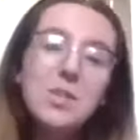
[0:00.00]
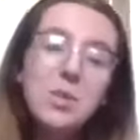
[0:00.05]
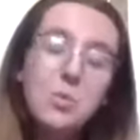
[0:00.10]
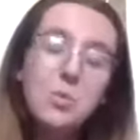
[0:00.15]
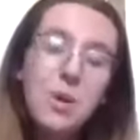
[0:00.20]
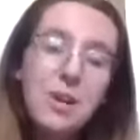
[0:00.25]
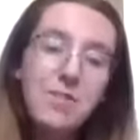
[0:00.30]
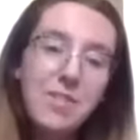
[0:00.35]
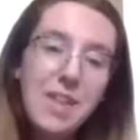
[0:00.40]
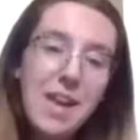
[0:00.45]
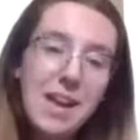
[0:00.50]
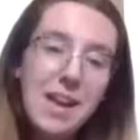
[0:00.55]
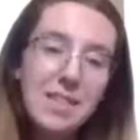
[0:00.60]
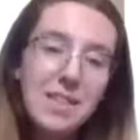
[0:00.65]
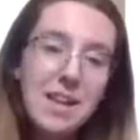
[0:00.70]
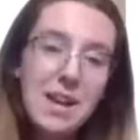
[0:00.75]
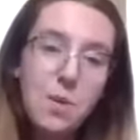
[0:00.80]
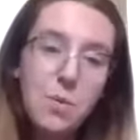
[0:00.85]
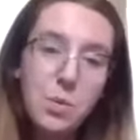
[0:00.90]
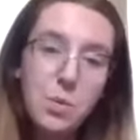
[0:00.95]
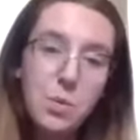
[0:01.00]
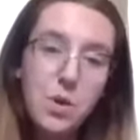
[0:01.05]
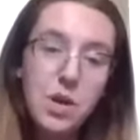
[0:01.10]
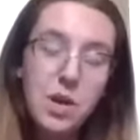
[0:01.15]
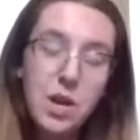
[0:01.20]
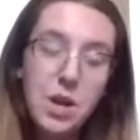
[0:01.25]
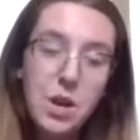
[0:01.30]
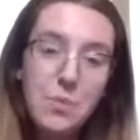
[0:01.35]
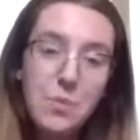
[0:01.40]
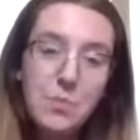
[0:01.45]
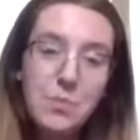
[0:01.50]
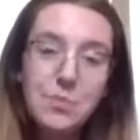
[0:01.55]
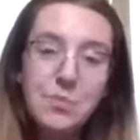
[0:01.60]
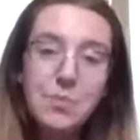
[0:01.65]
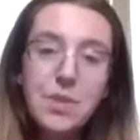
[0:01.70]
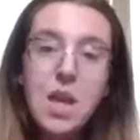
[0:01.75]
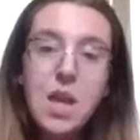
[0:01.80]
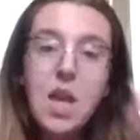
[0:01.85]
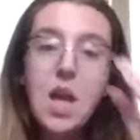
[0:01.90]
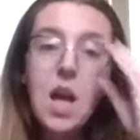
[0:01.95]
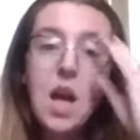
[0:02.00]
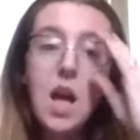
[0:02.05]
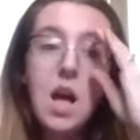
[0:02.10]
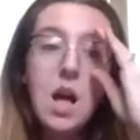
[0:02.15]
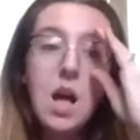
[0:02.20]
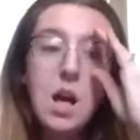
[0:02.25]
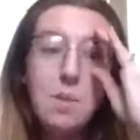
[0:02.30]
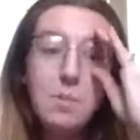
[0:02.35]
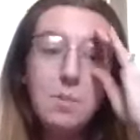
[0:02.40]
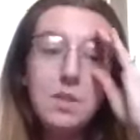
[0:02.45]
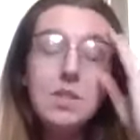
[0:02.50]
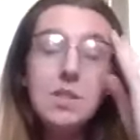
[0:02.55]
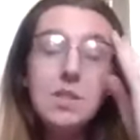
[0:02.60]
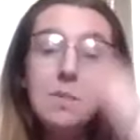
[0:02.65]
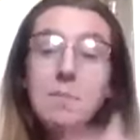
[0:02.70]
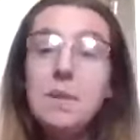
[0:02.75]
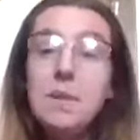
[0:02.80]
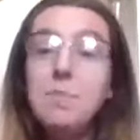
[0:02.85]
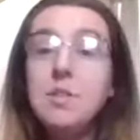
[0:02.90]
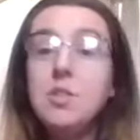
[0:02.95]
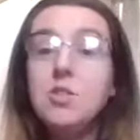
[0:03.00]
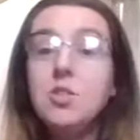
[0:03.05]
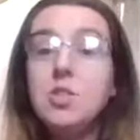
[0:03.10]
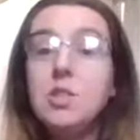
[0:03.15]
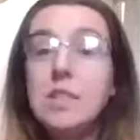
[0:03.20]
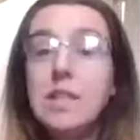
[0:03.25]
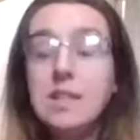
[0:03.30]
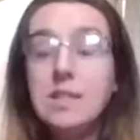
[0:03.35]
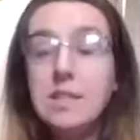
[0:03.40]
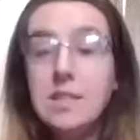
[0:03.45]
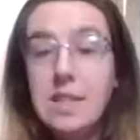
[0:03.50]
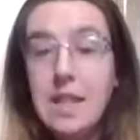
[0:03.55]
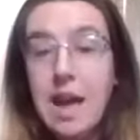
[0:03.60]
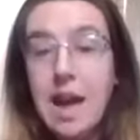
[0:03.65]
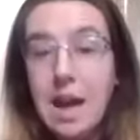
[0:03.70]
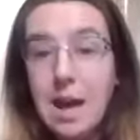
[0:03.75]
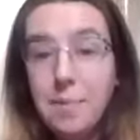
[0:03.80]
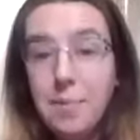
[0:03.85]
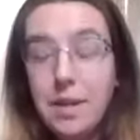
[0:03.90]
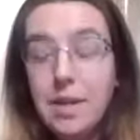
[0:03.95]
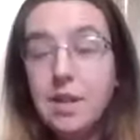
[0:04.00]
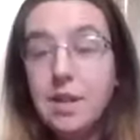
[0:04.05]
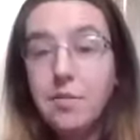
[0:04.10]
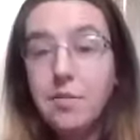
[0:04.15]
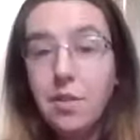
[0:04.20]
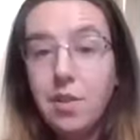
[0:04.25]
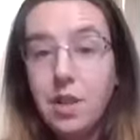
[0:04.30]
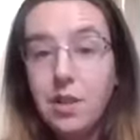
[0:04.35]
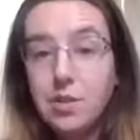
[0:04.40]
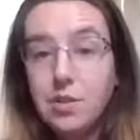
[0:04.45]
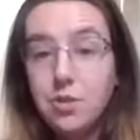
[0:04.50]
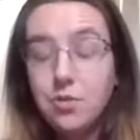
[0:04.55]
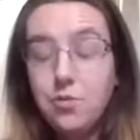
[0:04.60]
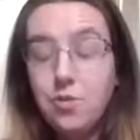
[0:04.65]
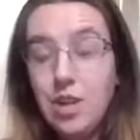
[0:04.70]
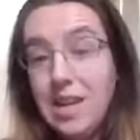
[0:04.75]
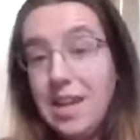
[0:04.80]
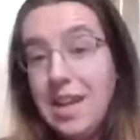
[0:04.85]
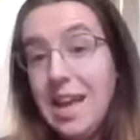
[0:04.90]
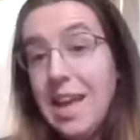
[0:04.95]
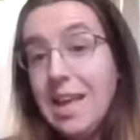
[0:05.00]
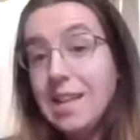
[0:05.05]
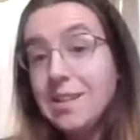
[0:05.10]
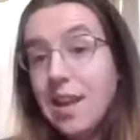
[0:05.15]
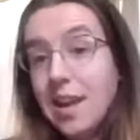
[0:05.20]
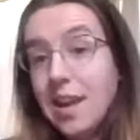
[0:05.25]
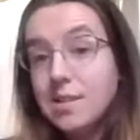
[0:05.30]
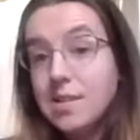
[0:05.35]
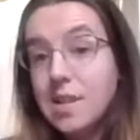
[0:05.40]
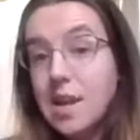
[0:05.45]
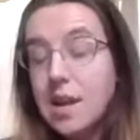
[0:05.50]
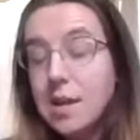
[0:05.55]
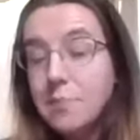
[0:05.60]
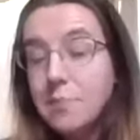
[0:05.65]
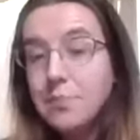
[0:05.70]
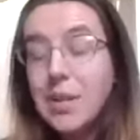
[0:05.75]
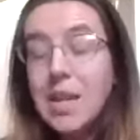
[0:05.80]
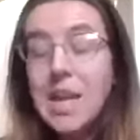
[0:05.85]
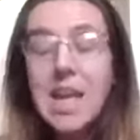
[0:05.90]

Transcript: a red flag that I would want to know. Some babies just get into the habit of cluster feeding at nighttime.